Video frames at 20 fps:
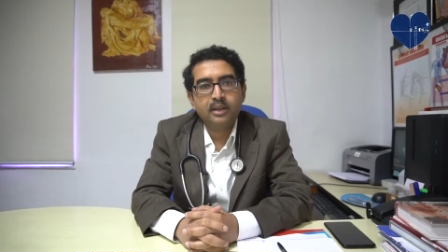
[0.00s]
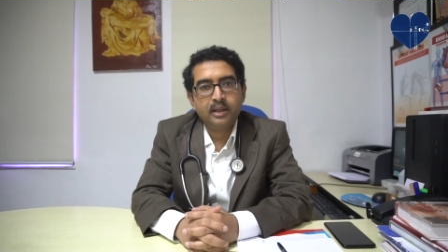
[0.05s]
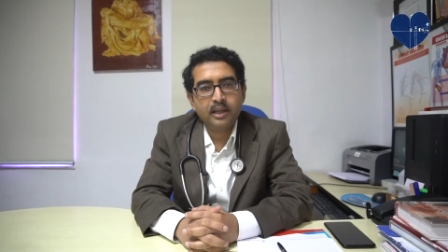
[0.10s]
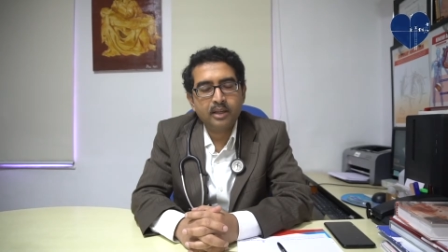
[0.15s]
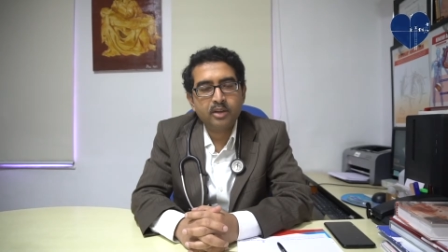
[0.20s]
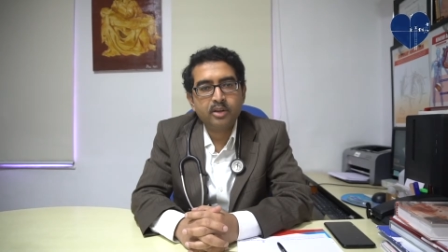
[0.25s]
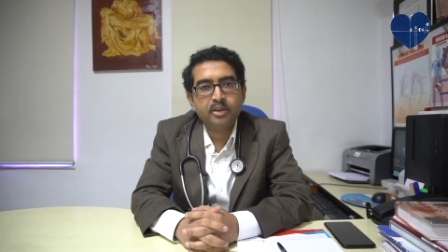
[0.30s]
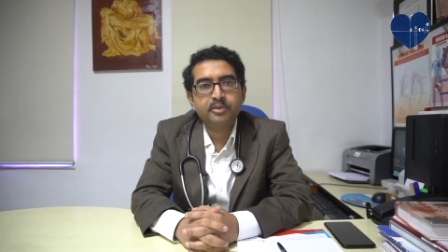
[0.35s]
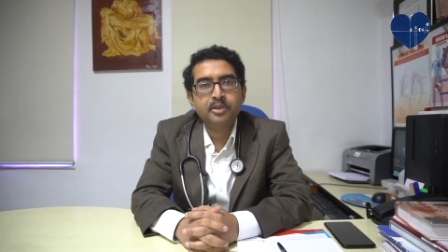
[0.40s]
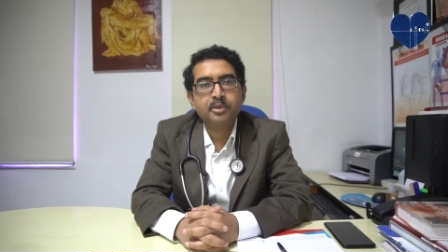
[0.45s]

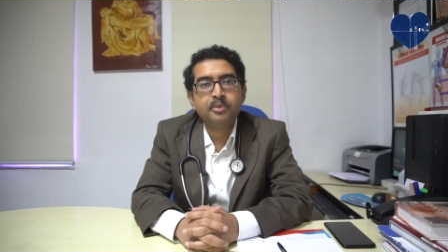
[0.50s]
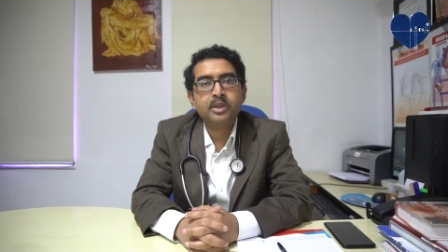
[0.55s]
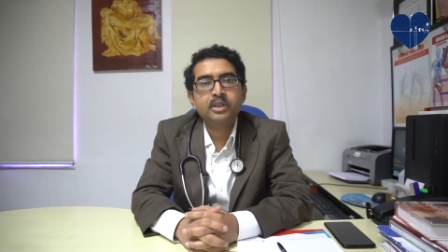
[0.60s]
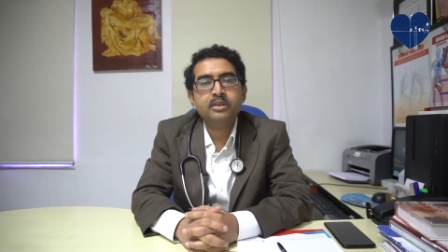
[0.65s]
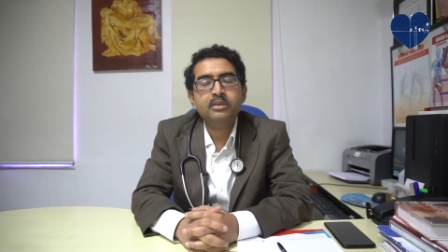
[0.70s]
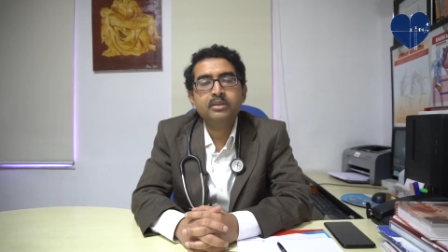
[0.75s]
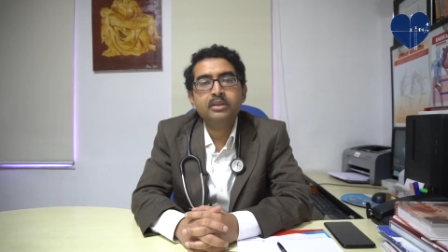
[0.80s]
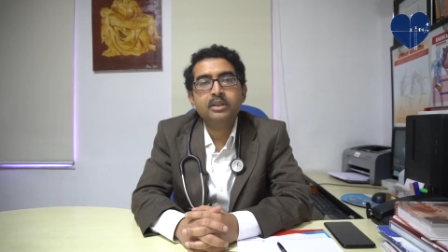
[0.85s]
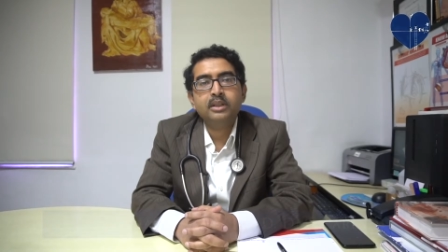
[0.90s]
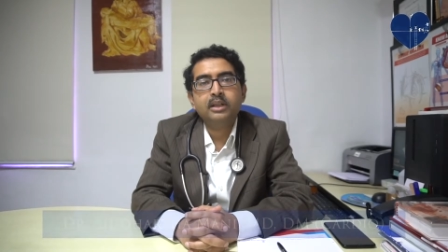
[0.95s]
Hello
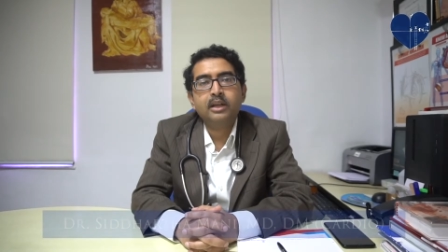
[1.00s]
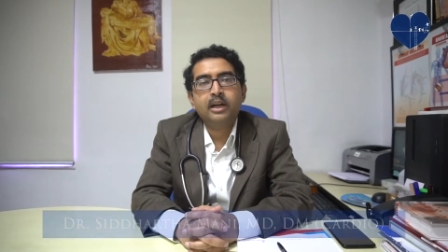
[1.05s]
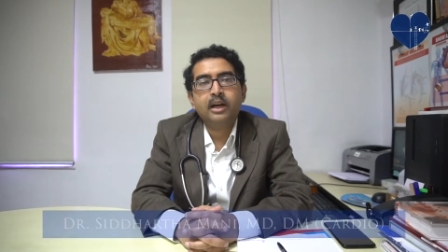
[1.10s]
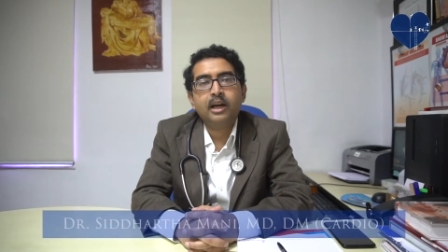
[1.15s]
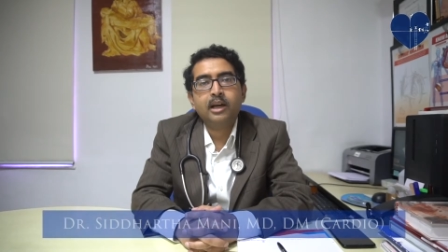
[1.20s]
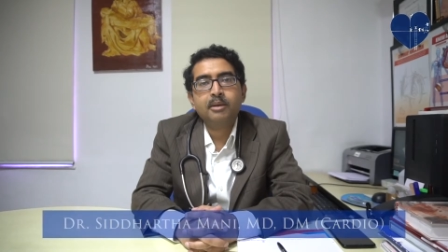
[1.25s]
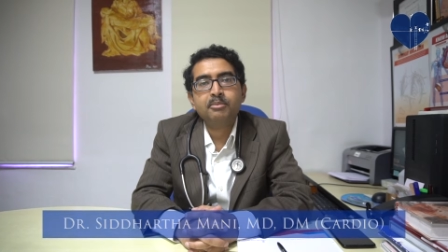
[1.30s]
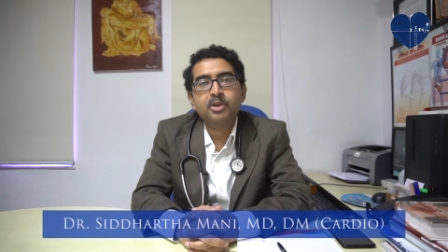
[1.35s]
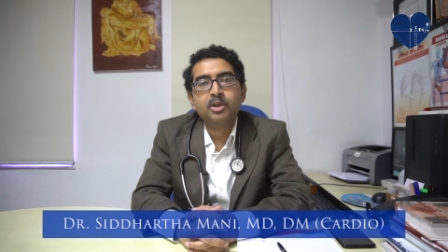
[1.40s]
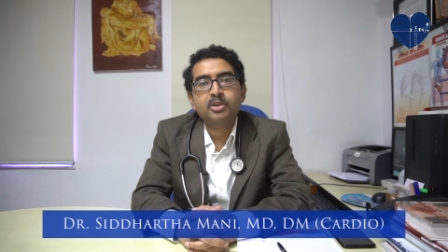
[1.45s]
everyone,
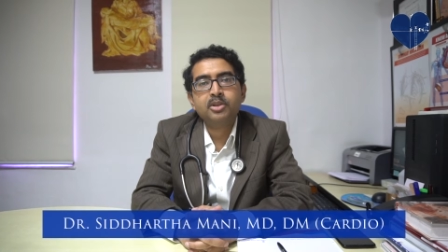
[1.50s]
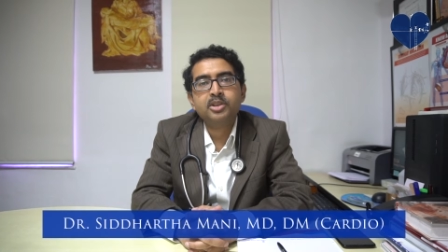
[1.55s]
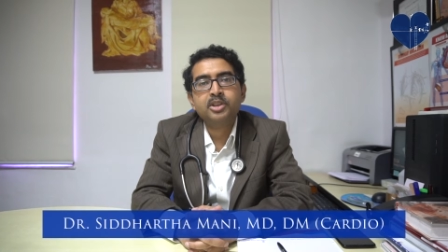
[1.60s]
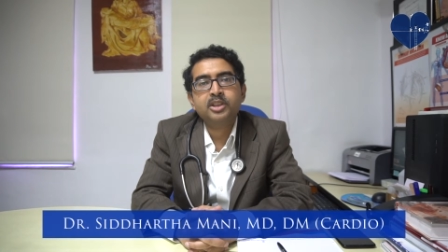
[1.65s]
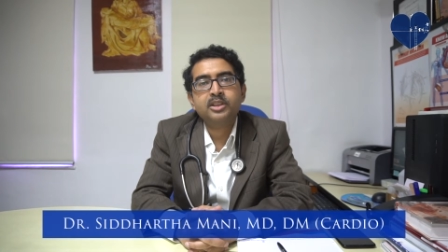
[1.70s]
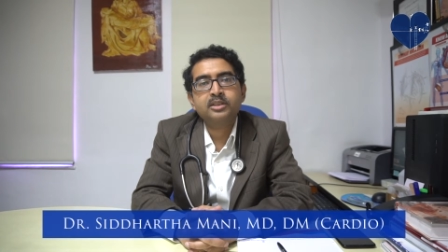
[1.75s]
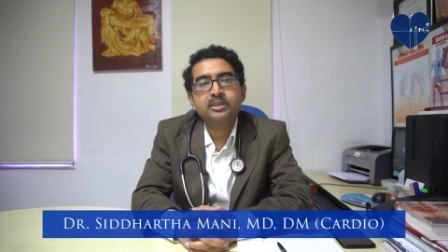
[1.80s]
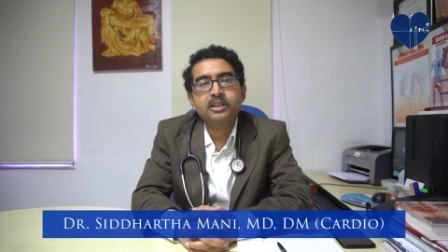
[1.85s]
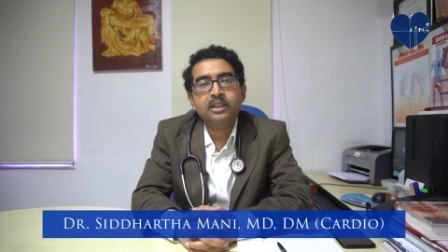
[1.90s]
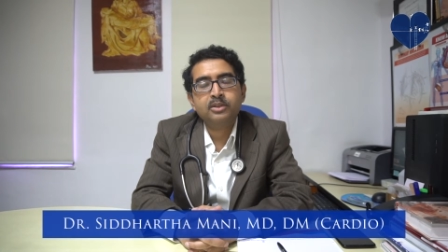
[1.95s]
I am Dr.
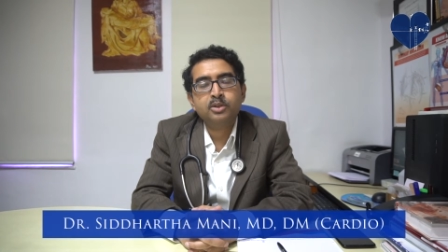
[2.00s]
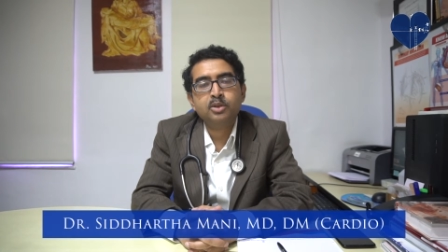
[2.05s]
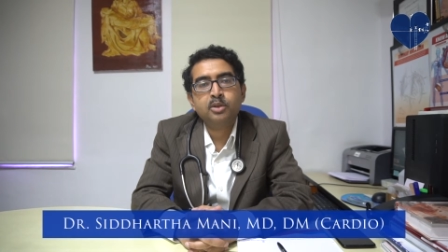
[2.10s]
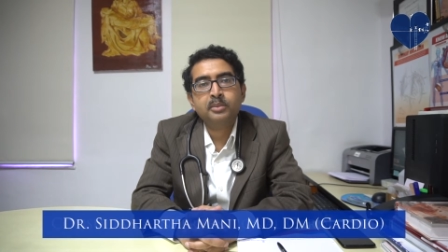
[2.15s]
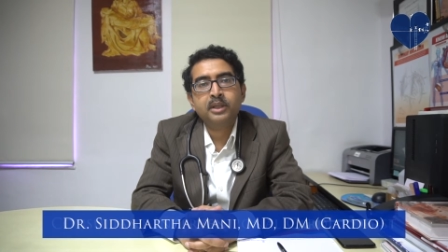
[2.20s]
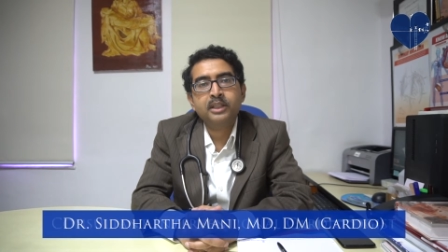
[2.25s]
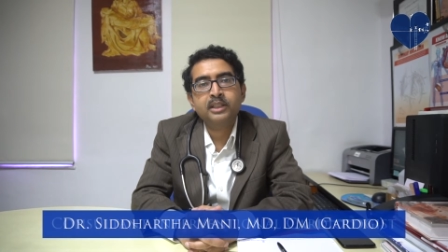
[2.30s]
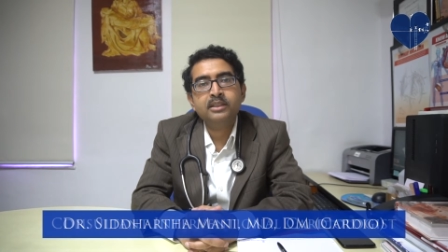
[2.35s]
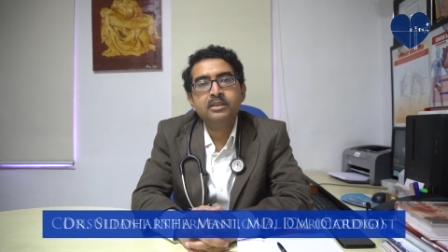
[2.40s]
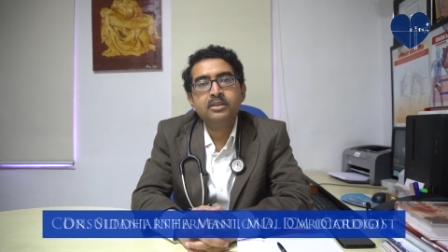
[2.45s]
Siddhartha
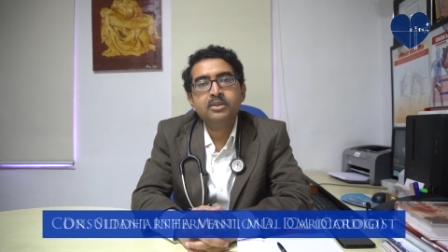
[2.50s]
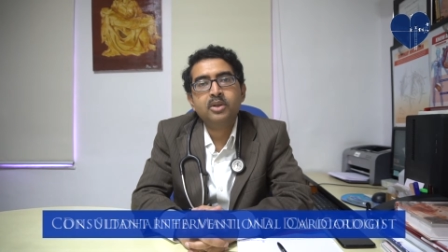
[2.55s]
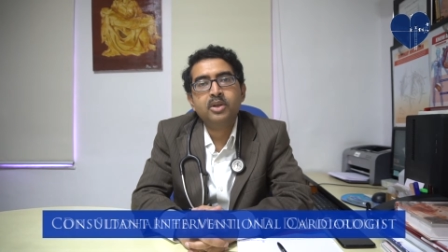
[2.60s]
Mani,